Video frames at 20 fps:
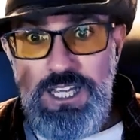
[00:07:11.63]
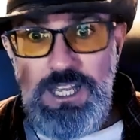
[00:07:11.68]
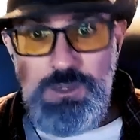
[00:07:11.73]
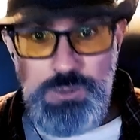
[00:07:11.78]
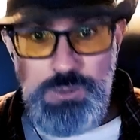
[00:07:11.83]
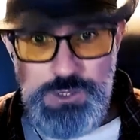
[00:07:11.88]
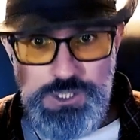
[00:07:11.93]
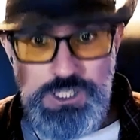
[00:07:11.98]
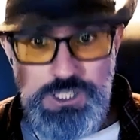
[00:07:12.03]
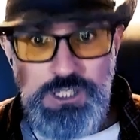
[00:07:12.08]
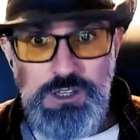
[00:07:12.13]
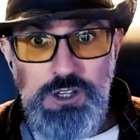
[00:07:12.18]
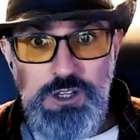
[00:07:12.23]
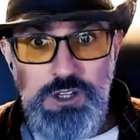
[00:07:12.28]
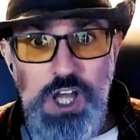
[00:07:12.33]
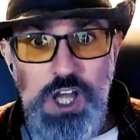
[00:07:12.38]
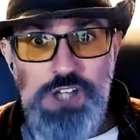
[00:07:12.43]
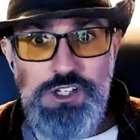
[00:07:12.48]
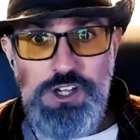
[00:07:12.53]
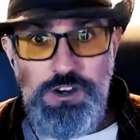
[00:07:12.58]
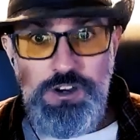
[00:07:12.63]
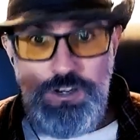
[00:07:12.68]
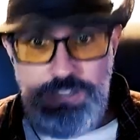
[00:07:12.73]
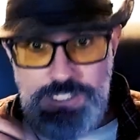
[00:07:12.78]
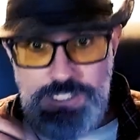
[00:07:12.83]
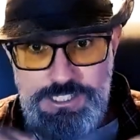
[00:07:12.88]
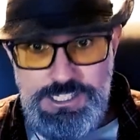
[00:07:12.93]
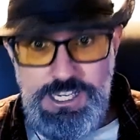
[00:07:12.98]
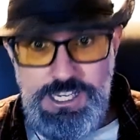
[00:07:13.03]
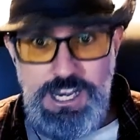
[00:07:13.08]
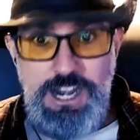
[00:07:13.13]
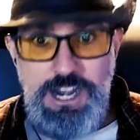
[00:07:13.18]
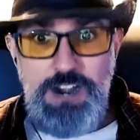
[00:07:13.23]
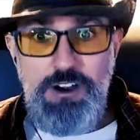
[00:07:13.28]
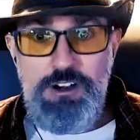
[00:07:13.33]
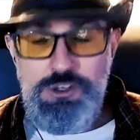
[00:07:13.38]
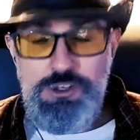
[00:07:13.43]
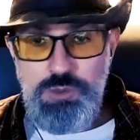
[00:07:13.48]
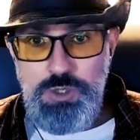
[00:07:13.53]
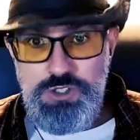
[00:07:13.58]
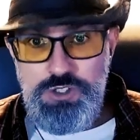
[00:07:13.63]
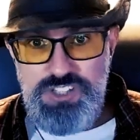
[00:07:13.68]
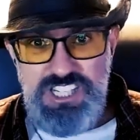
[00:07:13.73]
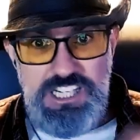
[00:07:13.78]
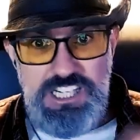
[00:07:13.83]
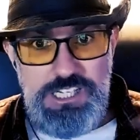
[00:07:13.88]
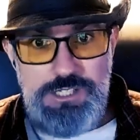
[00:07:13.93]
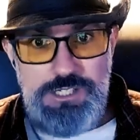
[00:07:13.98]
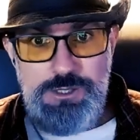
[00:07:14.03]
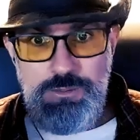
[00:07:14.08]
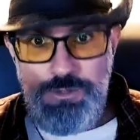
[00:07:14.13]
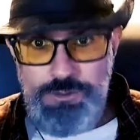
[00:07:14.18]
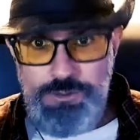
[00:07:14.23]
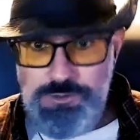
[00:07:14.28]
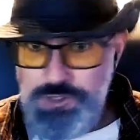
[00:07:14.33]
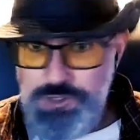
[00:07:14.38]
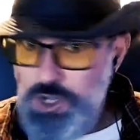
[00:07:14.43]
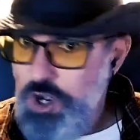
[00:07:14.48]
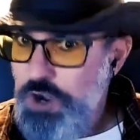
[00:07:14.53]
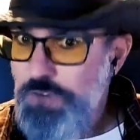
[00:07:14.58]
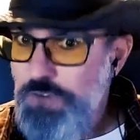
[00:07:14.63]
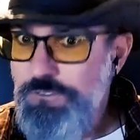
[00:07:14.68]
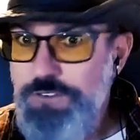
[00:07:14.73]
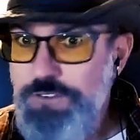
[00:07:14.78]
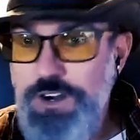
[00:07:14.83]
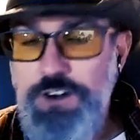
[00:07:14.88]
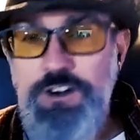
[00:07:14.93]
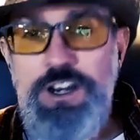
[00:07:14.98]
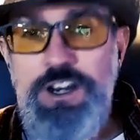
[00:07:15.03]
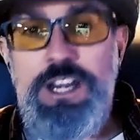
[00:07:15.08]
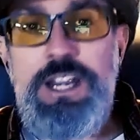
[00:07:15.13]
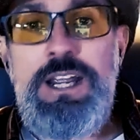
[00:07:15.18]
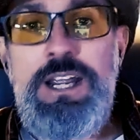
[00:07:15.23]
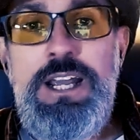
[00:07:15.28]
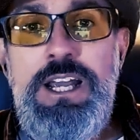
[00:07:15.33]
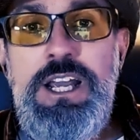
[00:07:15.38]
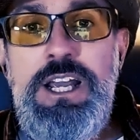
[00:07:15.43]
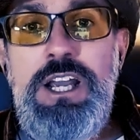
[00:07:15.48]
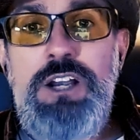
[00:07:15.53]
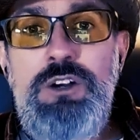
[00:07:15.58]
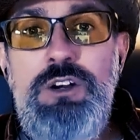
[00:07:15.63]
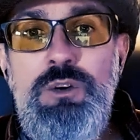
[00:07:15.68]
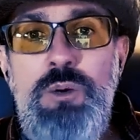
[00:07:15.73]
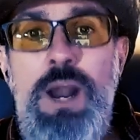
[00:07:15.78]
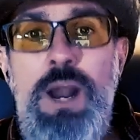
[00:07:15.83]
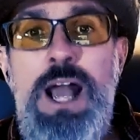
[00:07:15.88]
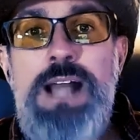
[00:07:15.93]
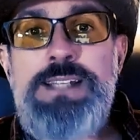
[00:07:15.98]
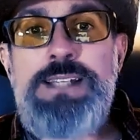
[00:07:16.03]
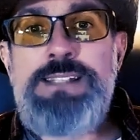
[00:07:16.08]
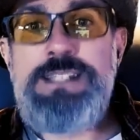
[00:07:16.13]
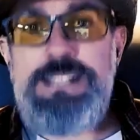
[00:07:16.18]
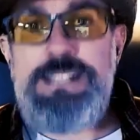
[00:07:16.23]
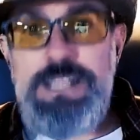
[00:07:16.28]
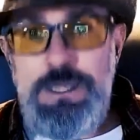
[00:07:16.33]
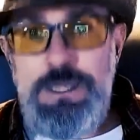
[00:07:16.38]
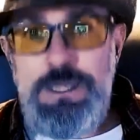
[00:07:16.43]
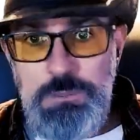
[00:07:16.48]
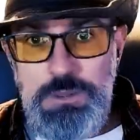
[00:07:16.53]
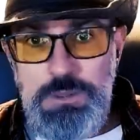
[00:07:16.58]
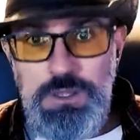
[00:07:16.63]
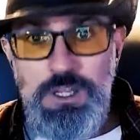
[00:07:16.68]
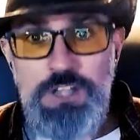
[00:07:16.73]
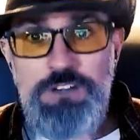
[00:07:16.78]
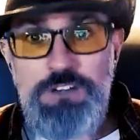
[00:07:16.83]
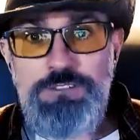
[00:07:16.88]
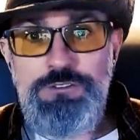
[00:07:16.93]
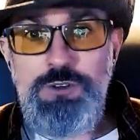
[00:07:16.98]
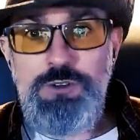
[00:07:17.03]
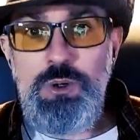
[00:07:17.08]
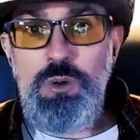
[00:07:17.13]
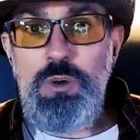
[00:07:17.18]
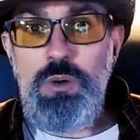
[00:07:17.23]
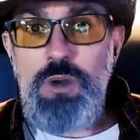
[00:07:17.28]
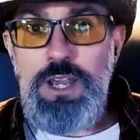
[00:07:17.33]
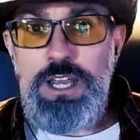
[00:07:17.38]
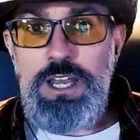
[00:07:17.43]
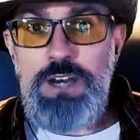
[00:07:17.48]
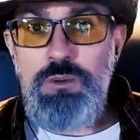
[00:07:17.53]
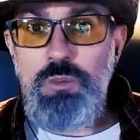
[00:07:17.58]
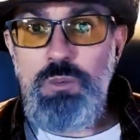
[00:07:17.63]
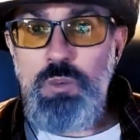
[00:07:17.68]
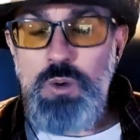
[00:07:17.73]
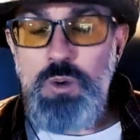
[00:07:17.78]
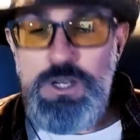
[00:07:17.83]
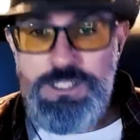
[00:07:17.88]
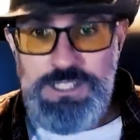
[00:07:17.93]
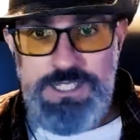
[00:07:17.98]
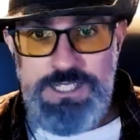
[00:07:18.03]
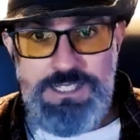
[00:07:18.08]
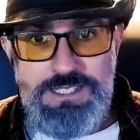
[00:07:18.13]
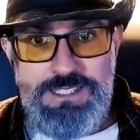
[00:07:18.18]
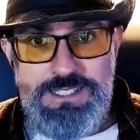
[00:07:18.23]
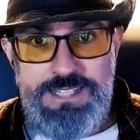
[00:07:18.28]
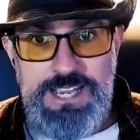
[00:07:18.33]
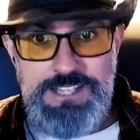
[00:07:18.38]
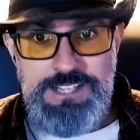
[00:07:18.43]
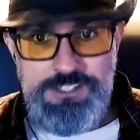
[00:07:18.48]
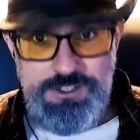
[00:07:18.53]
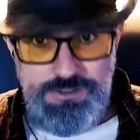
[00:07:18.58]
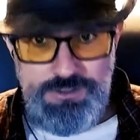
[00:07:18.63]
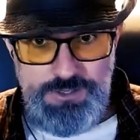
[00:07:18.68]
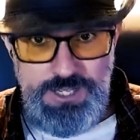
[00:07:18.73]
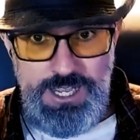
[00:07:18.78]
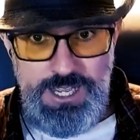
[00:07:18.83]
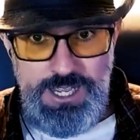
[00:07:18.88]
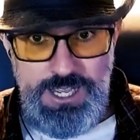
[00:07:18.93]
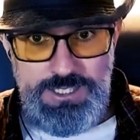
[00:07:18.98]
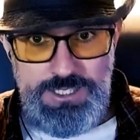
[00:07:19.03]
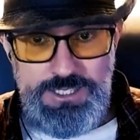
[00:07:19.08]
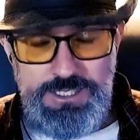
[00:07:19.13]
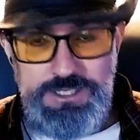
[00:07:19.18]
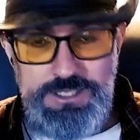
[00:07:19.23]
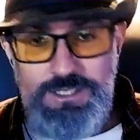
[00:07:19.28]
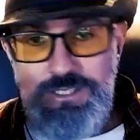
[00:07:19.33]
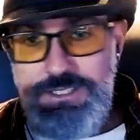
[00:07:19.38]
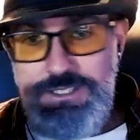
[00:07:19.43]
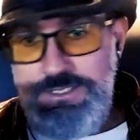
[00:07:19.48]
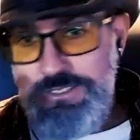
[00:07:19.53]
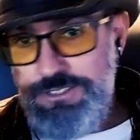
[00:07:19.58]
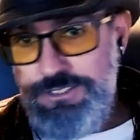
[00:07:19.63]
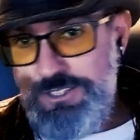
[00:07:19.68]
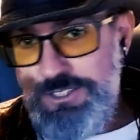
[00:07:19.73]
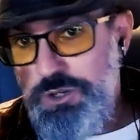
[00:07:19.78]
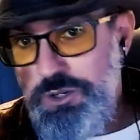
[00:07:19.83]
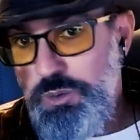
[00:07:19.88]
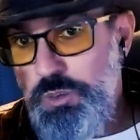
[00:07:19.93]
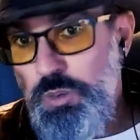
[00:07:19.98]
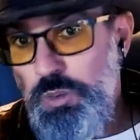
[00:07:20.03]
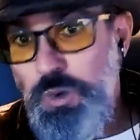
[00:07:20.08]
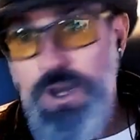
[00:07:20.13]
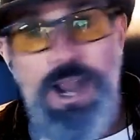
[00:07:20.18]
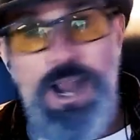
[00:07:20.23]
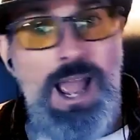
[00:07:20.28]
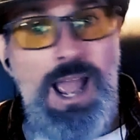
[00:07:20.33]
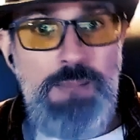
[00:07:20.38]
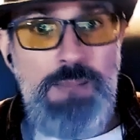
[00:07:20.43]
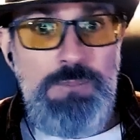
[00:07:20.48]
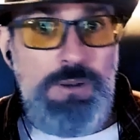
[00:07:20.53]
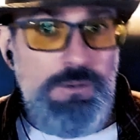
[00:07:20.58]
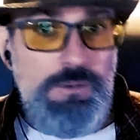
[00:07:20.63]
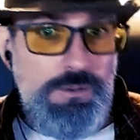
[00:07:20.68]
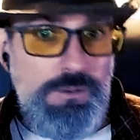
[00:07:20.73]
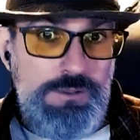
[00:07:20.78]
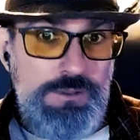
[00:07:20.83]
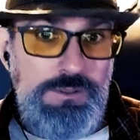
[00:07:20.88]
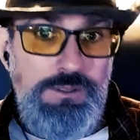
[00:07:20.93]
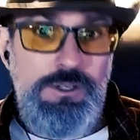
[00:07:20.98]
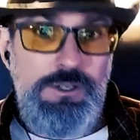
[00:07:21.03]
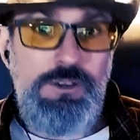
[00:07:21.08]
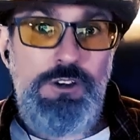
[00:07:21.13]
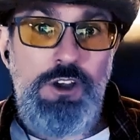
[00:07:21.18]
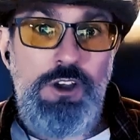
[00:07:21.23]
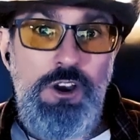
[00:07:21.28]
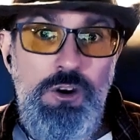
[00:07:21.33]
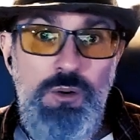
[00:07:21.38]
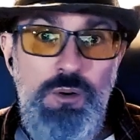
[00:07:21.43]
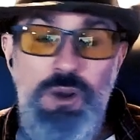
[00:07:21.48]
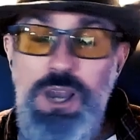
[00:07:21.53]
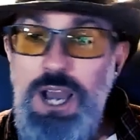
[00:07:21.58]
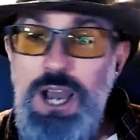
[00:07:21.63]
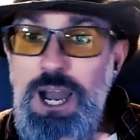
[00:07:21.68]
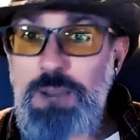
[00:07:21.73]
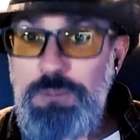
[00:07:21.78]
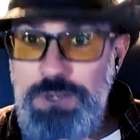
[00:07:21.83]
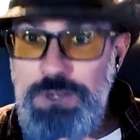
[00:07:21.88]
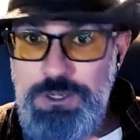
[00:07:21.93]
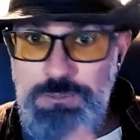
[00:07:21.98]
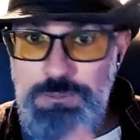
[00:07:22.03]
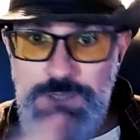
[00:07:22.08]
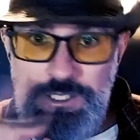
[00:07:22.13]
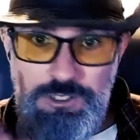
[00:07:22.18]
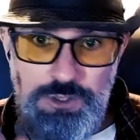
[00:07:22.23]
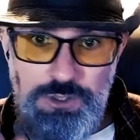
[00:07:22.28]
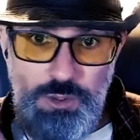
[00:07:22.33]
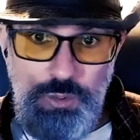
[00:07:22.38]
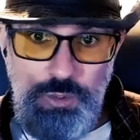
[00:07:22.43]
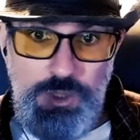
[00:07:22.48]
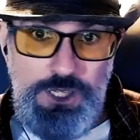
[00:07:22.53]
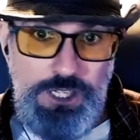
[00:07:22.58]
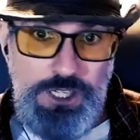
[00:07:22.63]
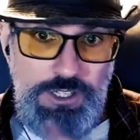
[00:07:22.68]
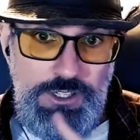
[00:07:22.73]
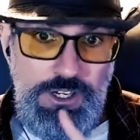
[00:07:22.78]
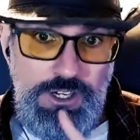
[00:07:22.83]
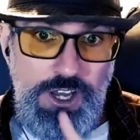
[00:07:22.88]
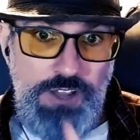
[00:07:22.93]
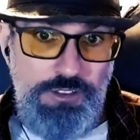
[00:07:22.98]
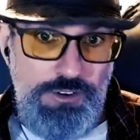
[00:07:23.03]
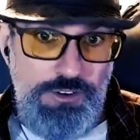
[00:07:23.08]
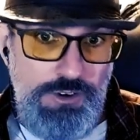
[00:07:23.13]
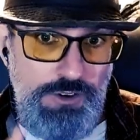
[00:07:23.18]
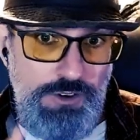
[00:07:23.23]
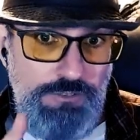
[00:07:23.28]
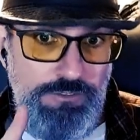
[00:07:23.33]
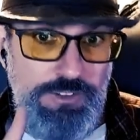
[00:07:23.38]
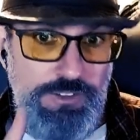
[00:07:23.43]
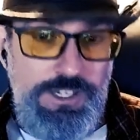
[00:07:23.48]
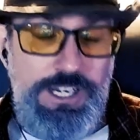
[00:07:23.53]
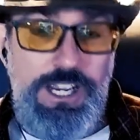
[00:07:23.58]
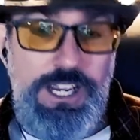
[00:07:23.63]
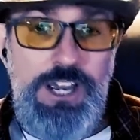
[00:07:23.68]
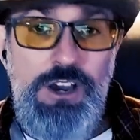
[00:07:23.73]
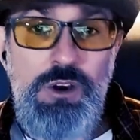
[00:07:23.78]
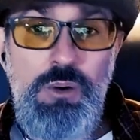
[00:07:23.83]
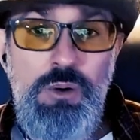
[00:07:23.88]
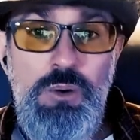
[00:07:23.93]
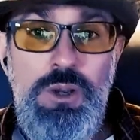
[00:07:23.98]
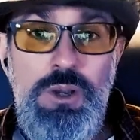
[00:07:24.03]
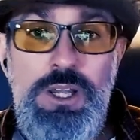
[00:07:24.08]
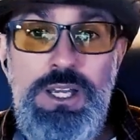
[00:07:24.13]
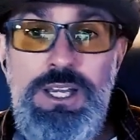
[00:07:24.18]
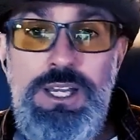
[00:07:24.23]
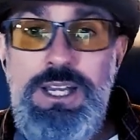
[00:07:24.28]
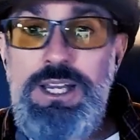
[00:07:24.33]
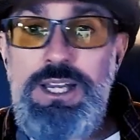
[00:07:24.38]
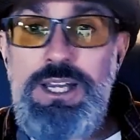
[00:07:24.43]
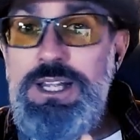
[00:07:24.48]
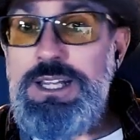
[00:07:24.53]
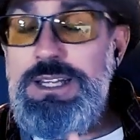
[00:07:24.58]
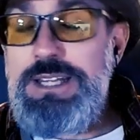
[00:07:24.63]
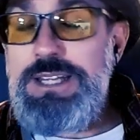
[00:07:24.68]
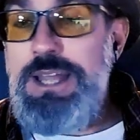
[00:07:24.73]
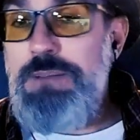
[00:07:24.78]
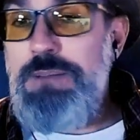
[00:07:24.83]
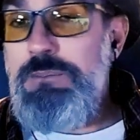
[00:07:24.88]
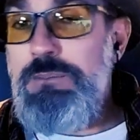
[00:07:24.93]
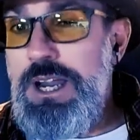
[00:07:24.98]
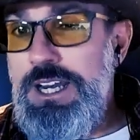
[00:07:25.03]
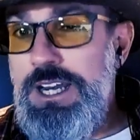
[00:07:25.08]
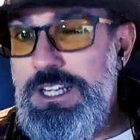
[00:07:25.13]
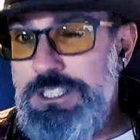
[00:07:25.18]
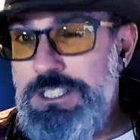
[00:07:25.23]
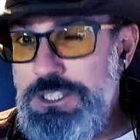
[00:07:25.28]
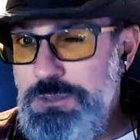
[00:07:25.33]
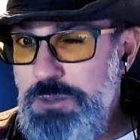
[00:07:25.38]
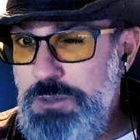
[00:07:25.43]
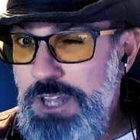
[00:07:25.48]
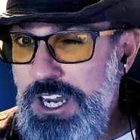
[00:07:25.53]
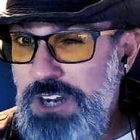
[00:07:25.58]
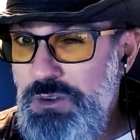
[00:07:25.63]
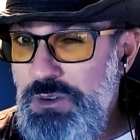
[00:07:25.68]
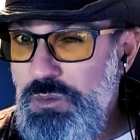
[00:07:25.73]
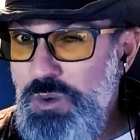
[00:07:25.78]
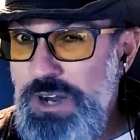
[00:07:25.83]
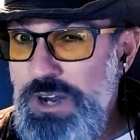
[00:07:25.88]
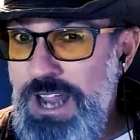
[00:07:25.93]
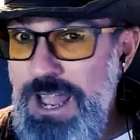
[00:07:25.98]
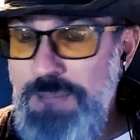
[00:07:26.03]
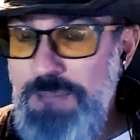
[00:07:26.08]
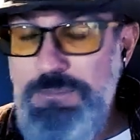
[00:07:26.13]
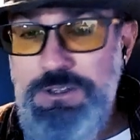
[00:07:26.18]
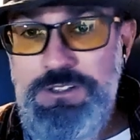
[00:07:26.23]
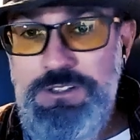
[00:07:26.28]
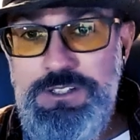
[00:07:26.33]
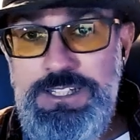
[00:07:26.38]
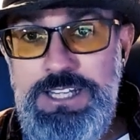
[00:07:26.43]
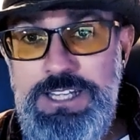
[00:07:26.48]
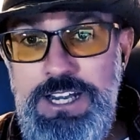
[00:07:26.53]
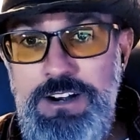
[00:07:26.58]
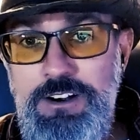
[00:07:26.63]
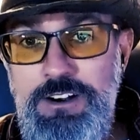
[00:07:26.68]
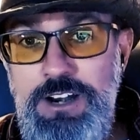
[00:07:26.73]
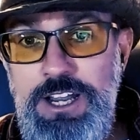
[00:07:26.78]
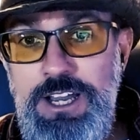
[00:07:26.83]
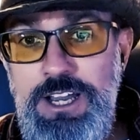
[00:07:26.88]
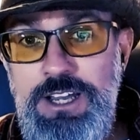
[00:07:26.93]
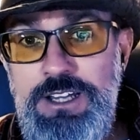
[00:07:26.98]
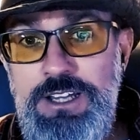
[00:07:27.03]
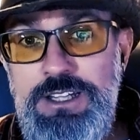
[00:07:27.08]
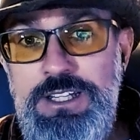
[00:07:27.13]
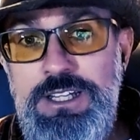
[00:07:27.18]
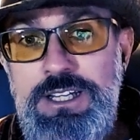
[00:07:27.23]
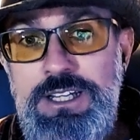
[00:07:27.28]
It was a lush area, the Sahara as well as Egypt. It was all very grassy and plentiful, and it wasn't desert-like. So what happened? Don't know. I'm going to be doing another video that might explain what happened to the area.